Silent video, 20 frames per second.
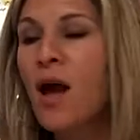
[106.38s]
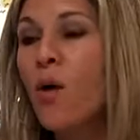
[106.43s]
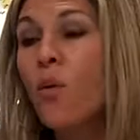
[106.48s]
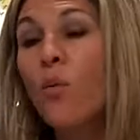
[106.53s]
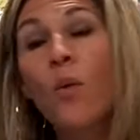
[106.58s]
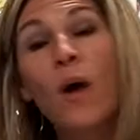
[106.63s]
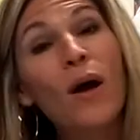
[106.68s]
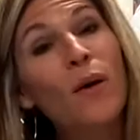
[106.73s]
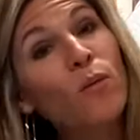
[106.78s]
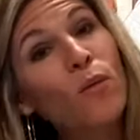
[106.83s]

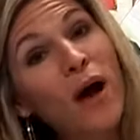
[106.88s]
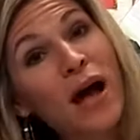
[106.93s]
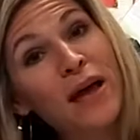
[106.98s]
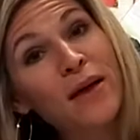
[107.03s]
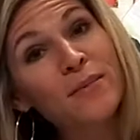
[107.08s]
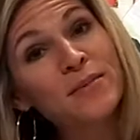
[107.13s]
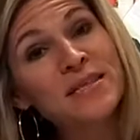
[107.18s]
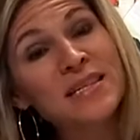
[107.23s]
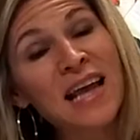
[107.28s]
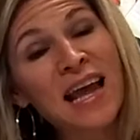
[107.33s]
Wet
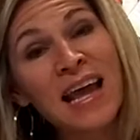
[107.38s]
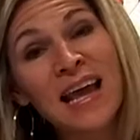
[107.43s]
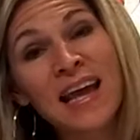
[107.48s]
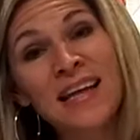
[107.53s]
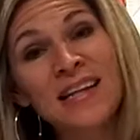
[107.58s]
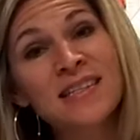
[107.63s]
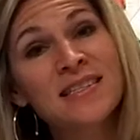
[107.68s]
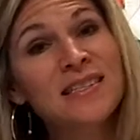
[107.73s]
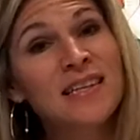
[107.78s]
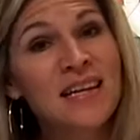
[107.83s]
wipes,
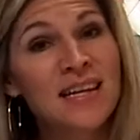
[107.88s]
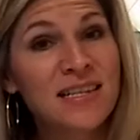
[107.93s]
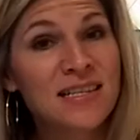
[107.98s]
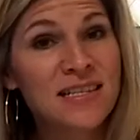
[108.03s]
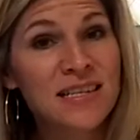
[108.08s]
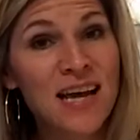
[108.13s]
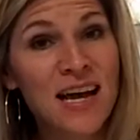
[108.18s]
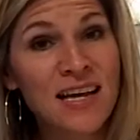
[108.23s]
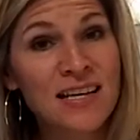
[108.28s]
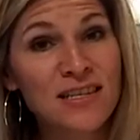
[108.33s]
hand
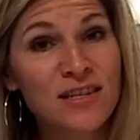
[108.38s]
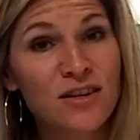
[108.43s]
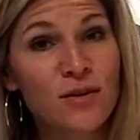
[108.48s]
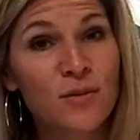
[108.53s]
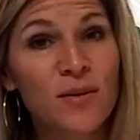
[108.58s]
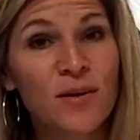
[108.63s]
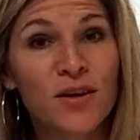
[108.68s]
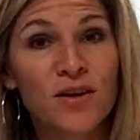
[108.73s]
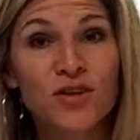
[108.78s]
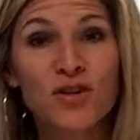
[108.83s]
sanitizer,
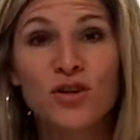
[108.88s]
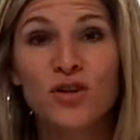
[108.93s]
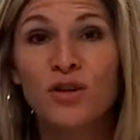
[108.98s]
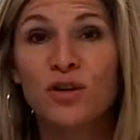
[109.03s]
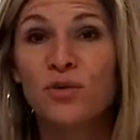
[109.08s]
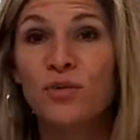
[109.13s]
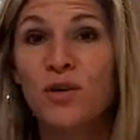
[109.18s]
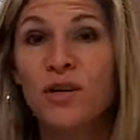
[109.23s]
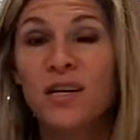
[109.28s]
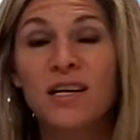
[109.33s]
because you're
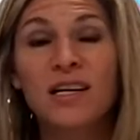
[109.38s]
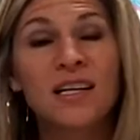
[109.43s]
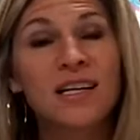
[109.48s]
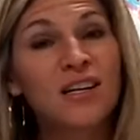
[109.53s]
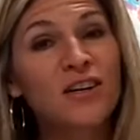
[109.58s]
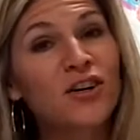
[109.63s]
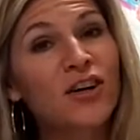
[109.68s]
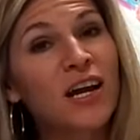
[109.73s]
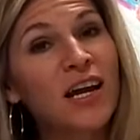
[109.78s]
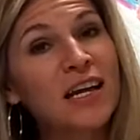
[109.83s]
going to want to
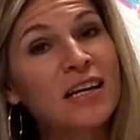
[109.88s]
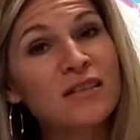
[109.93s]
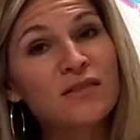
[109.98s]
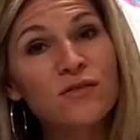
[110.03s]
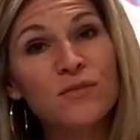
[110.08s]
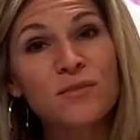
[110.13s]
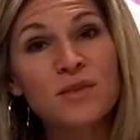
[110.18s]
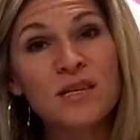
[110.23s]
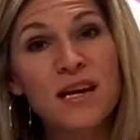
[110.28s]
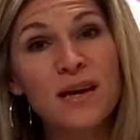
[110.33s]
clean your hands
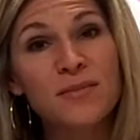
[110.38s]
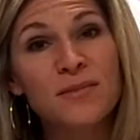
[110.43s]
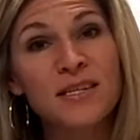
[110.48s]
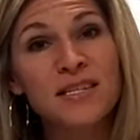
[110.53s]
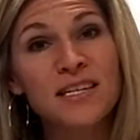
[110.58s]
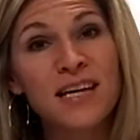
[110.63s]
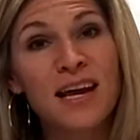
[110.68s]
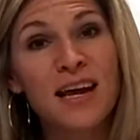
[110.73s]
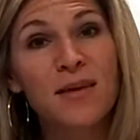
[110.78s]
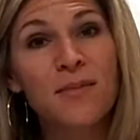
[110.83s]
from time to
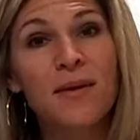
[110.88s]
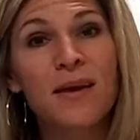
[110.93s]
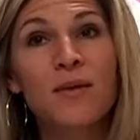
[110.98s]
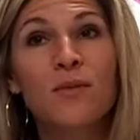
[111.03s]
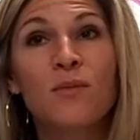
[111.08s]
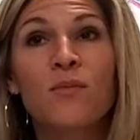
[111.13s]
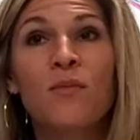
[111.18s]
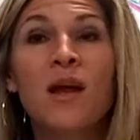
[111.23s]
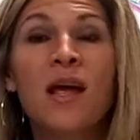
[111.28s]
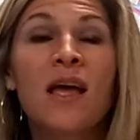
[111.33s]
time,
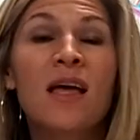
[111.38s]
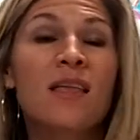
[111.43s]
and